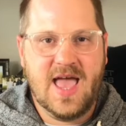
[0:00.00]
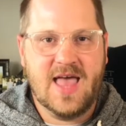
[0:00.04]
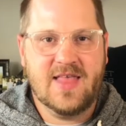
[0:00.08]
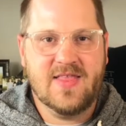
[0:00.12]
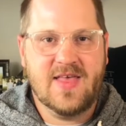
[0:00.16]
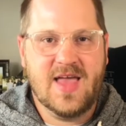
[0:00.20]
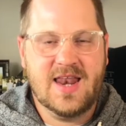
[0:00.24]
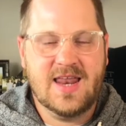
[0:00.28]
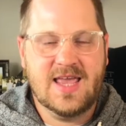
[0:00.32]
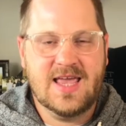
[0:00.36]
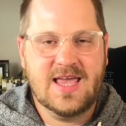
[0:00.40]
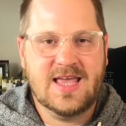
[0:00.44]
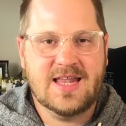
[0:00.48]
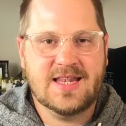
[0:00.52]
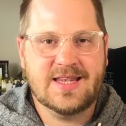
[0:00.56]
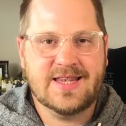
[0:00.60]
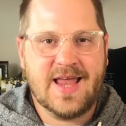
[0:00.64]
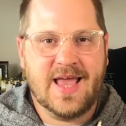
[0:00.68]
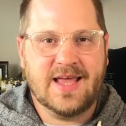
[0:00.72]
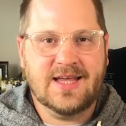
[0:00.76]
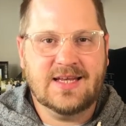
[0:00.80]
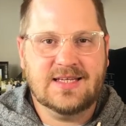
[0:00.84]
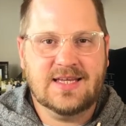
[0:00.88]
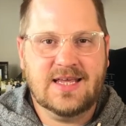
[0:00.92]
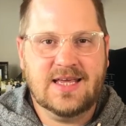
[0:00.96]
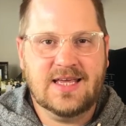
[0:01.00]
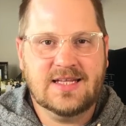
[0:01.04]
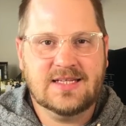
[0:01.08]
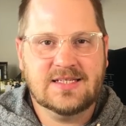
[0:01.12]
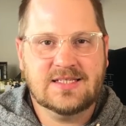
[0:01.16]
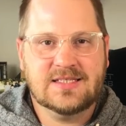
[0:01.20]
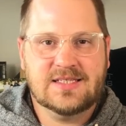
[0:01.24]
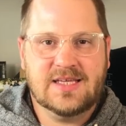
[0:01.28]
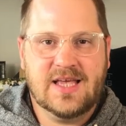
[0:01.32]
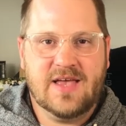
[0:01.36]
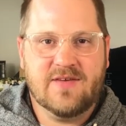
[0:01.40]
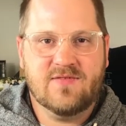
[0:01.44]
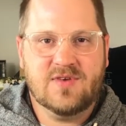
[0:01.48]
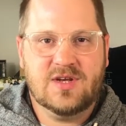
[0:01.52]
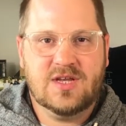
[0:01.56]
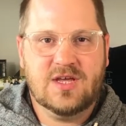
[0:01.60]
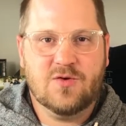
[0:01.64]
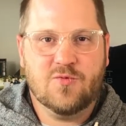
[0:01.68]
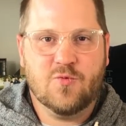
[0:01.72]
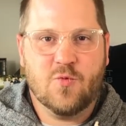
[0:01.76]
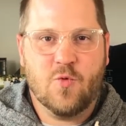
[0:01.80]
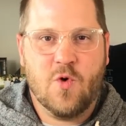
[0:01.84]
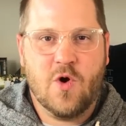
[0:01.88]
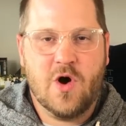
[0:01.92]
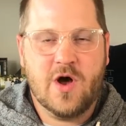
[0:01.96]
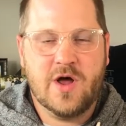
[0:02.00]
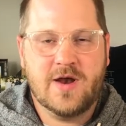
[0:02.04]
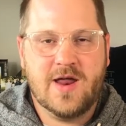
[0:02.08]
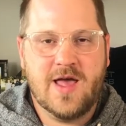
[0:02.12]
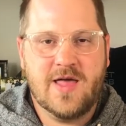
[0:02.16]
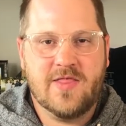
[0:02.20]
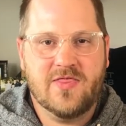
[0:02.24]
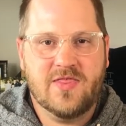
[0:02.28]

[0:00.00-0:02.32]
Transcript: and then in 1971